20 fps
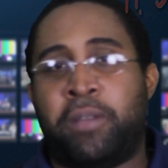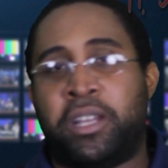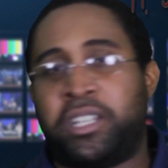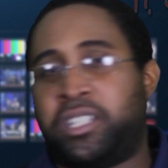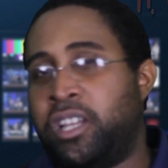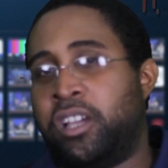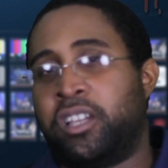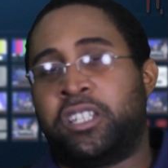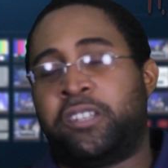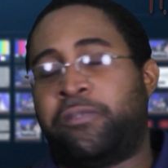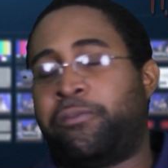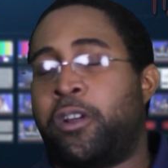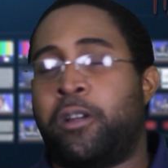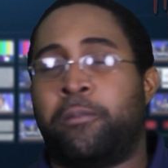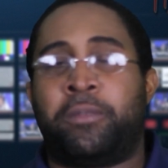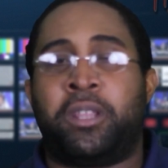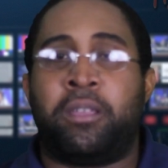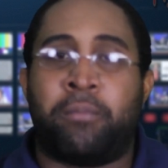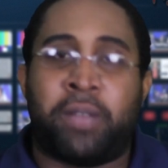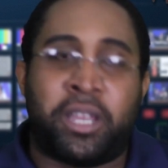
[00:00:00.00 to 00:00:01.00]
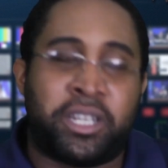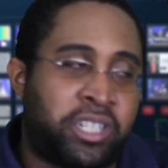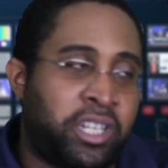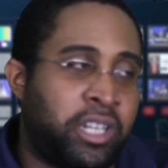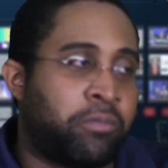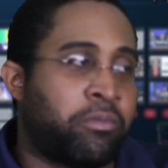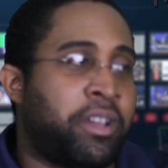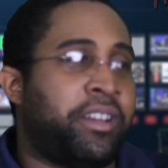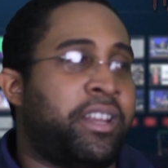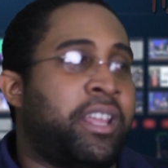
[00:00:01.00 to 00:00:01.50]
My tongue is firmly in my
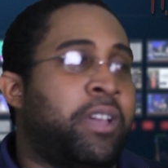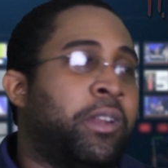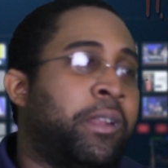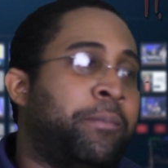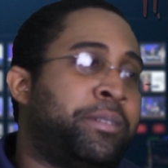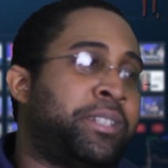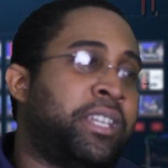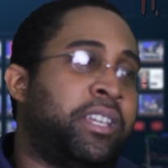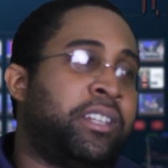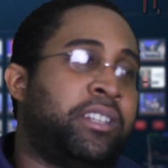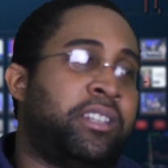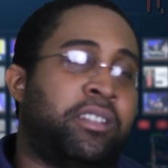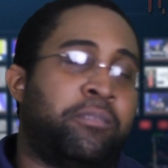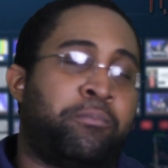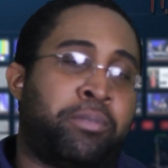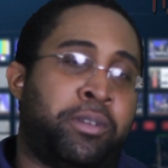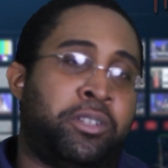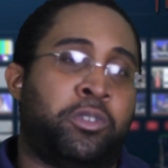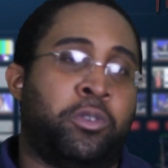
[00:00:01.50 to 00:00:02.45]
cheek right now while I'm saying this,